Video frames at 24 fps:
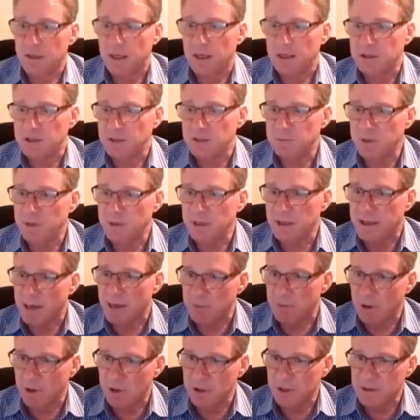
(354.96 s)
She's been in
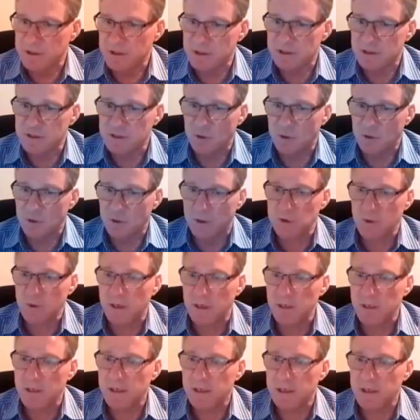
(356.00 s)
Cambodia since
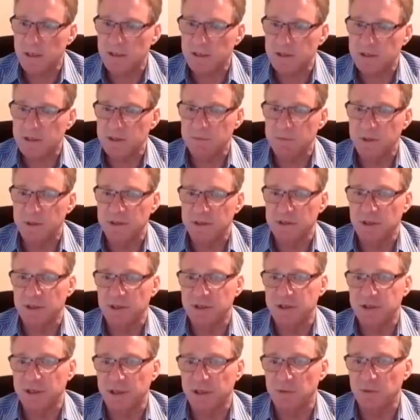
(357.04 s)
2020, and she's been
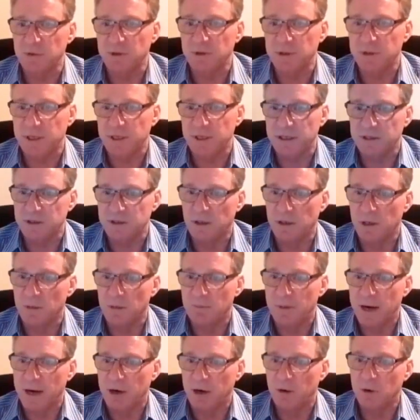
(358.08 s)
associated with the Textile,
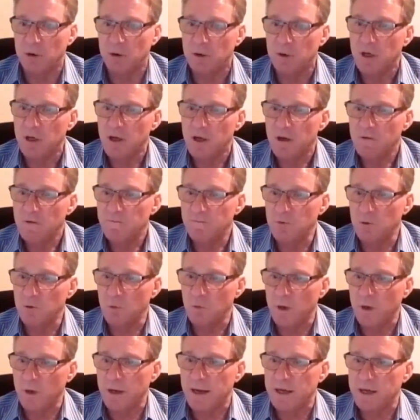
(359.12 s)
Apparel,
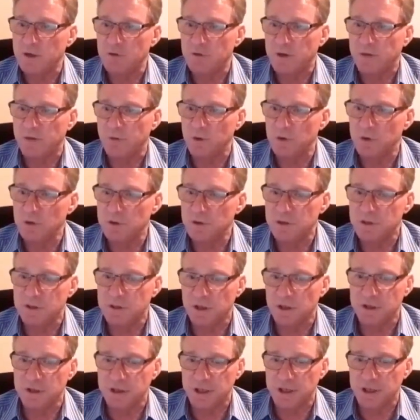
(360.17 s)
Footwear and Travel Goods
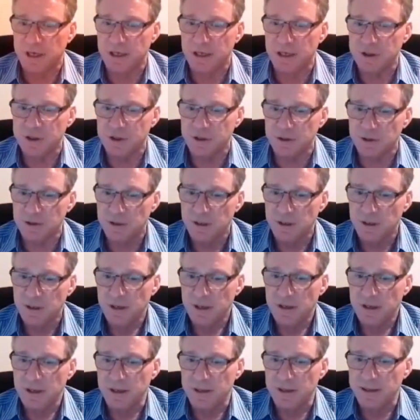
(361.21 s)
Association
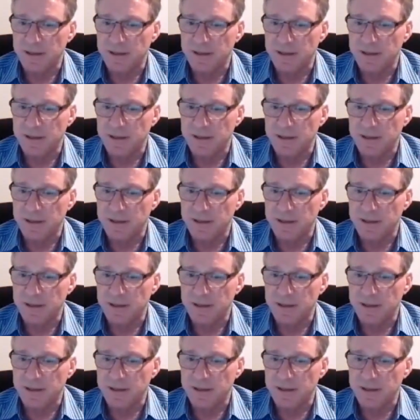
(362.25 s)
in